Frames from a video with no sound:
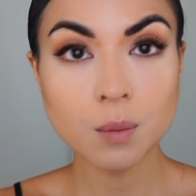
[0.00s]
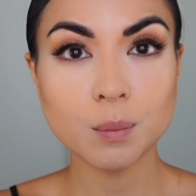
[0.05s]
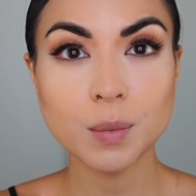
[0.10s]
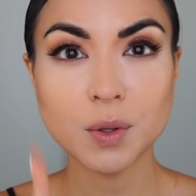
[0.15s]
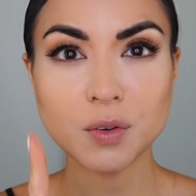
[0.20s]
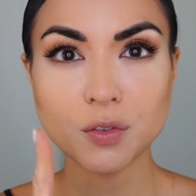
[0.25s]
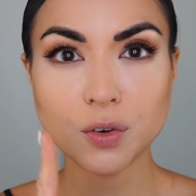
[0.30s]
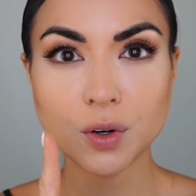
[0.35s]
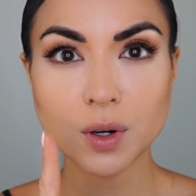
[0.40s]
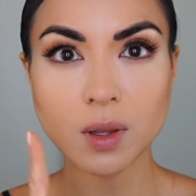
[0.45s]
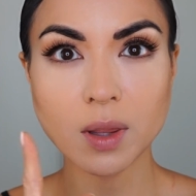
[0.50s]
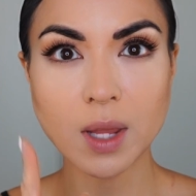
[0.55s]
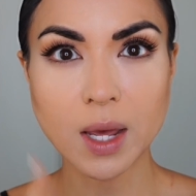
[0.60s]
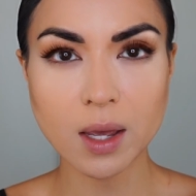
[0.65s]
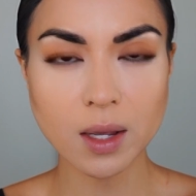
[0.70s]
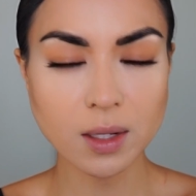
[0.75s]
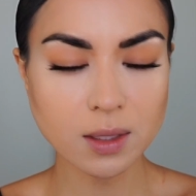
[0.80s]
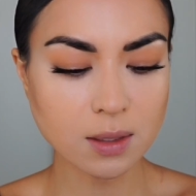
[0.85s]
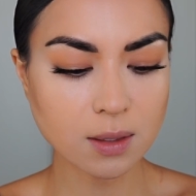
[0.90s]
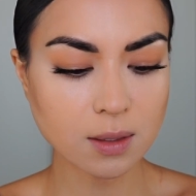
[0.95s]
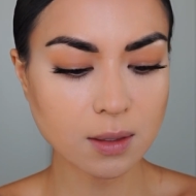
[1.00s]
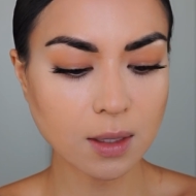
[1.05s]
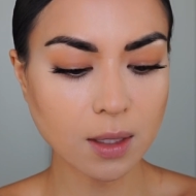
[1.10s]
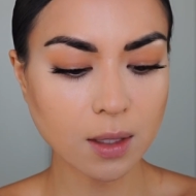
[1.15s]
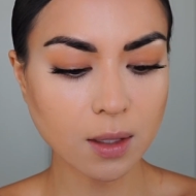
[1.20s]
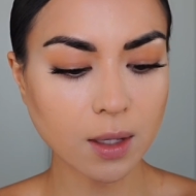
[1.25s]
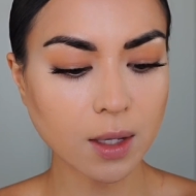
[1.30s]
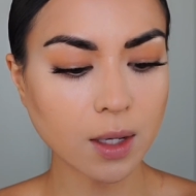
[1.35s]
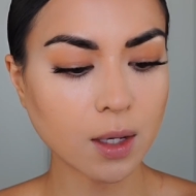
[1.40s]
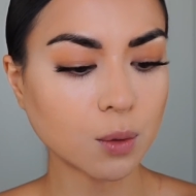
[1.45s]
Before that,
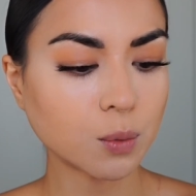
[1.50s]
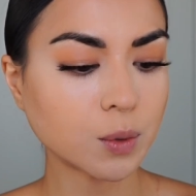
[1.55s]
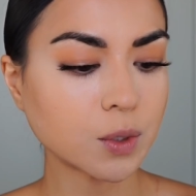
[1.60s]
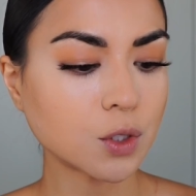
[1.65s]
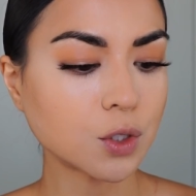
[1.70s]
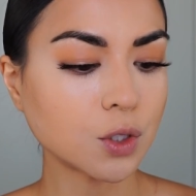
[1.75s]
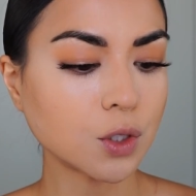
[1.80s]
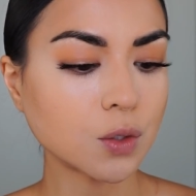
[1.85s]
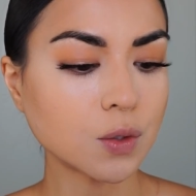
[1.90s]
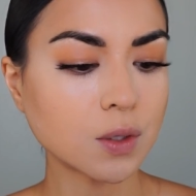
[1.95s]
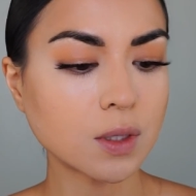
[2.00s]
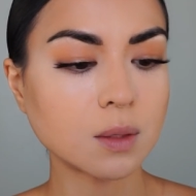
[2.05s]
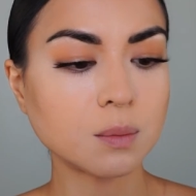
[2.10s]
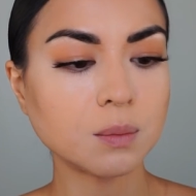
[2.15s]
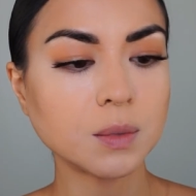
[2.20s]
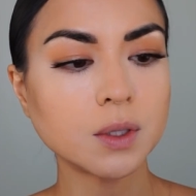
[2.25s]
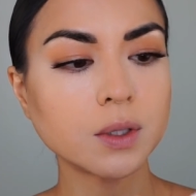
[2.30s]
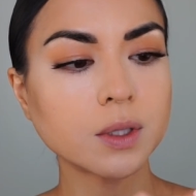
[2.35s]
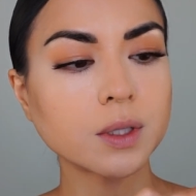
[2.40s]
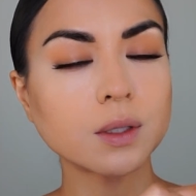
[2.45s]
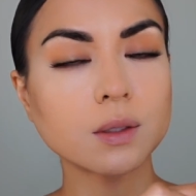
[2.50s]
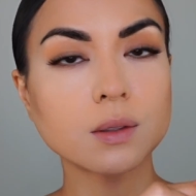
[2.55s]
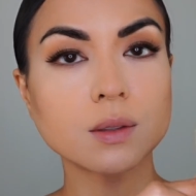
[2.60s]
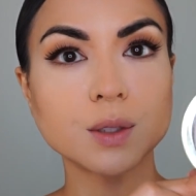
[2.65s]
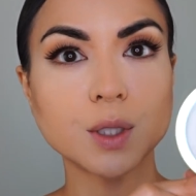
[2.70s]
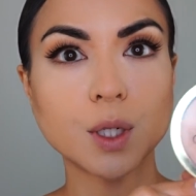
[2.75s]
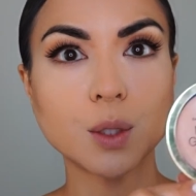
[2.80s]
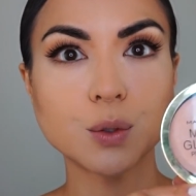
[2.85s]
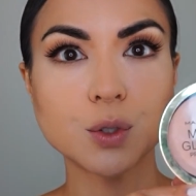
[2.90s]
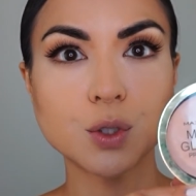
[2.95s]
I want to use the Miracle
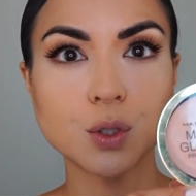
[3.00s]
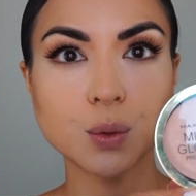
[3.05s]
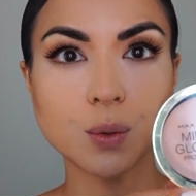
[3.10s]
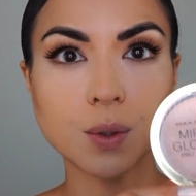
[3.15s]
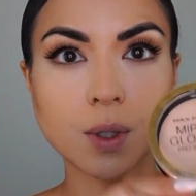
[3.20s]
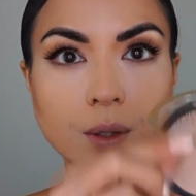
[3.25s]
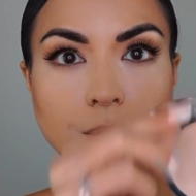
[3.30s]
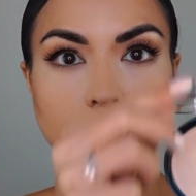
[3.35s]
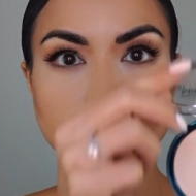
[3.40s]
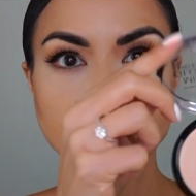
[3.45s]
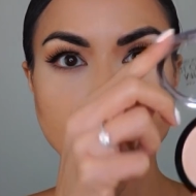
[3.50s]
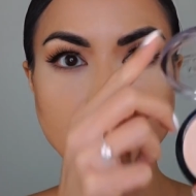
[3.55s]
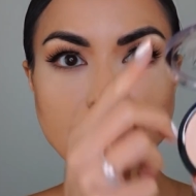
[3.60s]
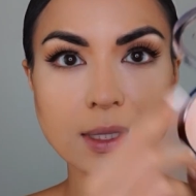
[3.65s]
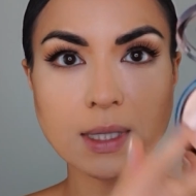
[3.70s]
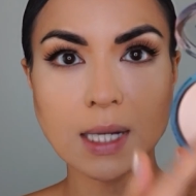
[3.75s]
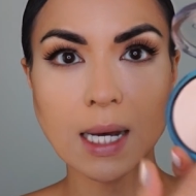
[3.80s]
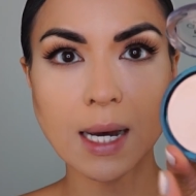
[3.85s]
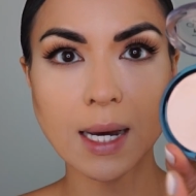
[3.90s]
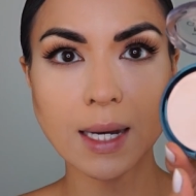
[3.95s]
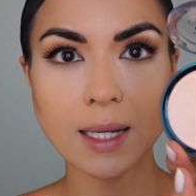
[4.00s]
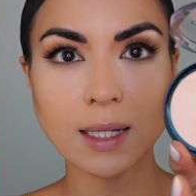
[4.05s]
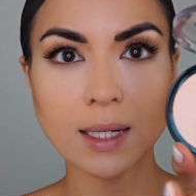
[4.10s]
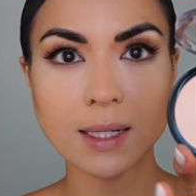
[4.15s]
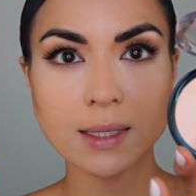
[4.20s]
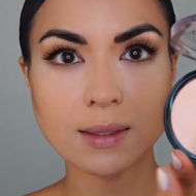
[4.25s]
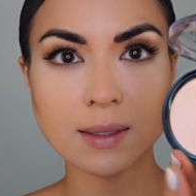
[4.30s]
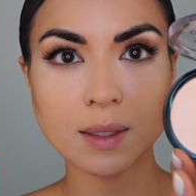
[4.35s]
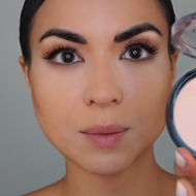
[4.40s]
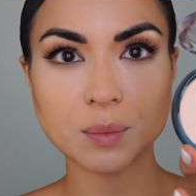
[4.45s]
Glow Duo, this
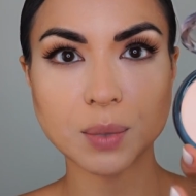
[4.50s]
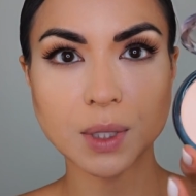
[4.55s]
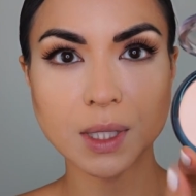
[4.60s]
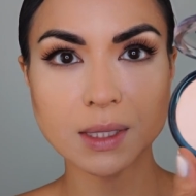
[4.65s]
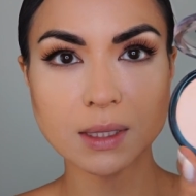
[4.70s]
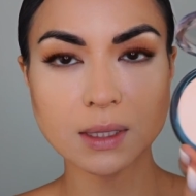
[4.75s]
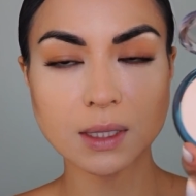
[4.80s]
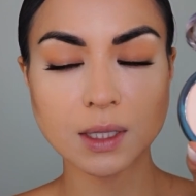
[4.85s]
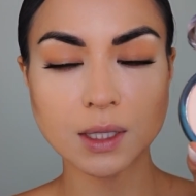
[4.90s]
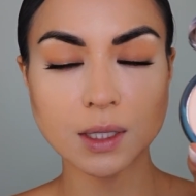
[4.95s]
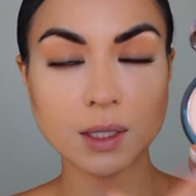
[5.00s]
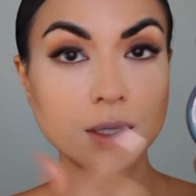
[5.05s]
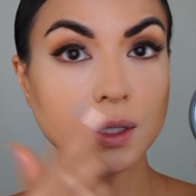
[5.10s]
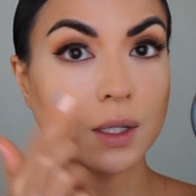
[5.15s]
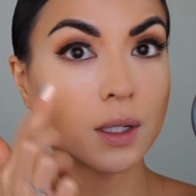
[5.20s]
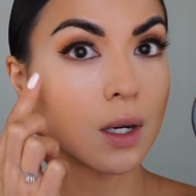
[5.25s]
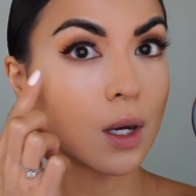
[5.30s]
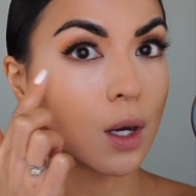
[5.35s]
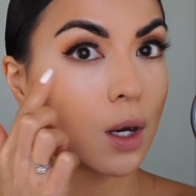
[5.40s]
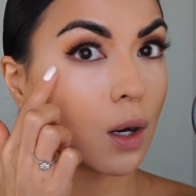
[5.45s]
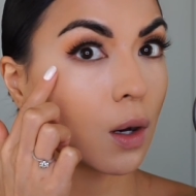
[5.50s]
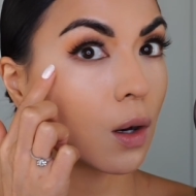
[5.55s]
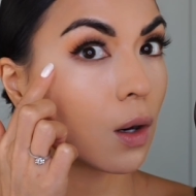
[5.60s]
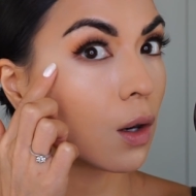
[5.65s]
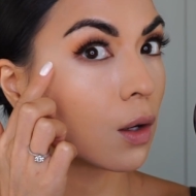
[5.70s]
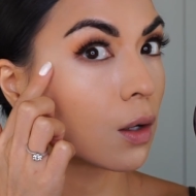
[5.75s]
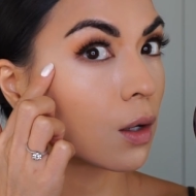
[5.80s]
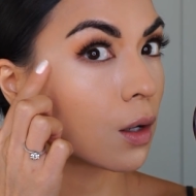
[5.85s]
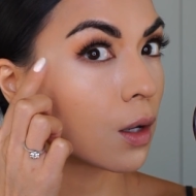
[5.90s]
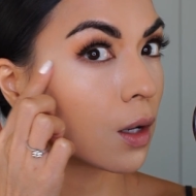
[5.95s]
highlighting part here
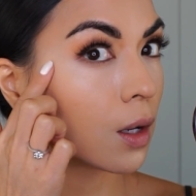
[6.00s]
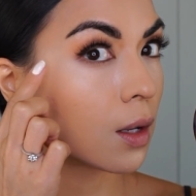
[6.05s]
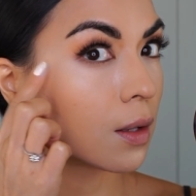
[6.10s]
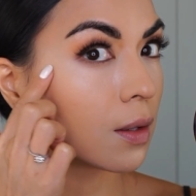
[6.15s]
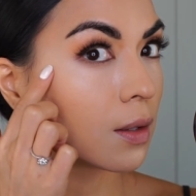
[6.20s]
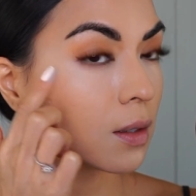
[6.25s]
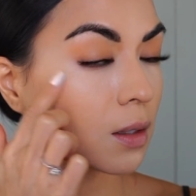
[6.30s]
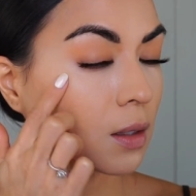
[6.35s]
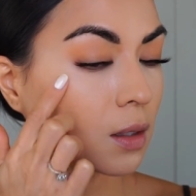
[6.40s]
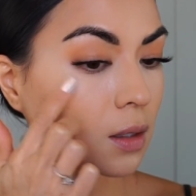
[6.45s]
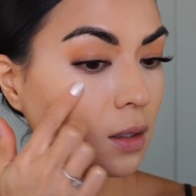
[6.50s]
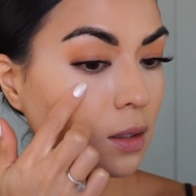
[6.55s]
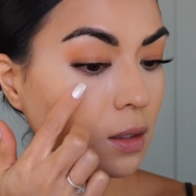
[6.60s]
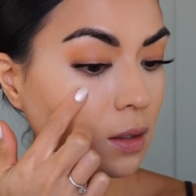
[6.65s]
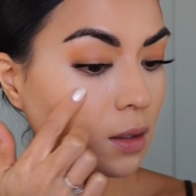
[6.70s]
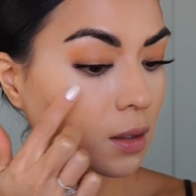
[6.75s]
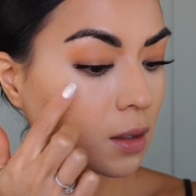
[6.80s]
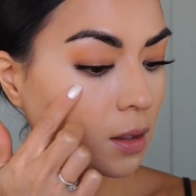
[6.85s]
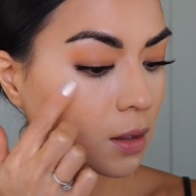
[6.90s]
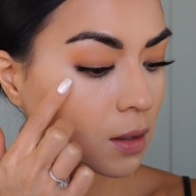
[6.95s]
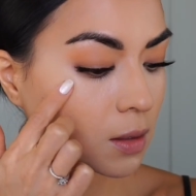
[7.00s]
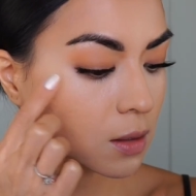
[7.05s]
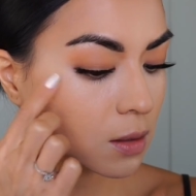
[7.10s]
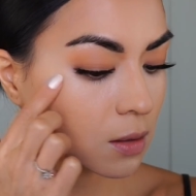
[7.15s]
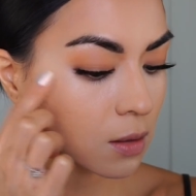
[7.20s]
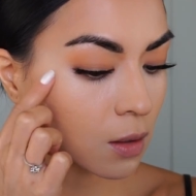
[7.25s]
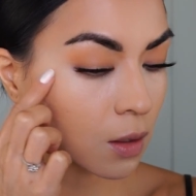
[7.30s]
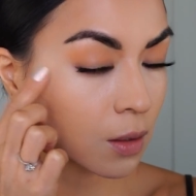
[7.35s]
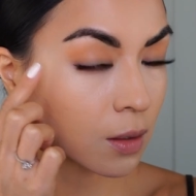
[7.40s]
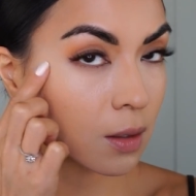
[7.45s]
on
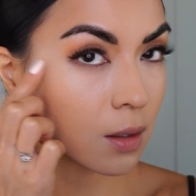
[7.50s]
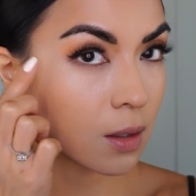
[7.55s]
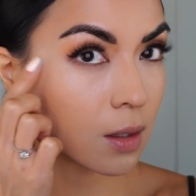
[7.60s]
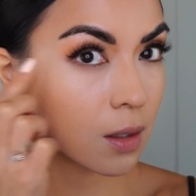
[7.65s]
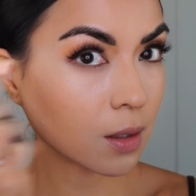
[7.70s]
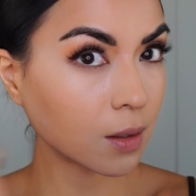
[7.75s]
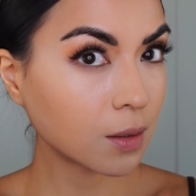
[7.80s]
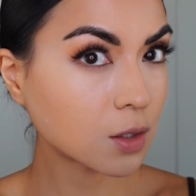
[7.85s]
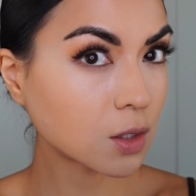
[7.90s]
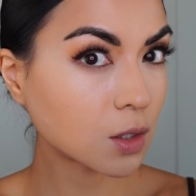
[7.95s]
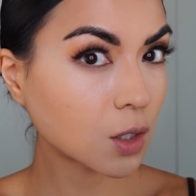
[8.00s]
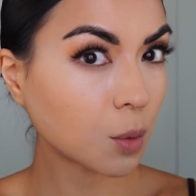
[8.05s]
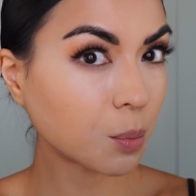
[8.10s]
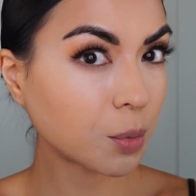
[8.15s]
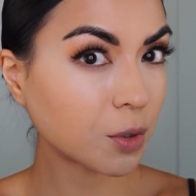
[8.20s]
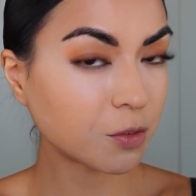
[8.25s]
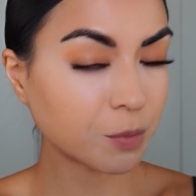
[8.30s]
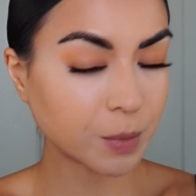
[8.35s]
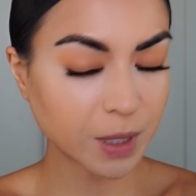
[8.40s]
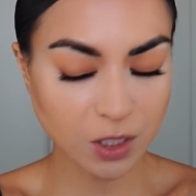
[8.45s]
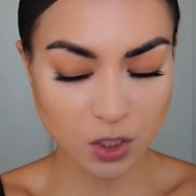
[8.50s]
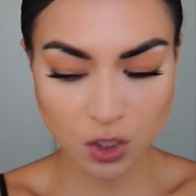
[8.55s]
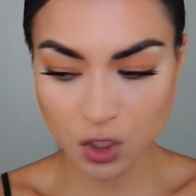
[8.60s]
the top of my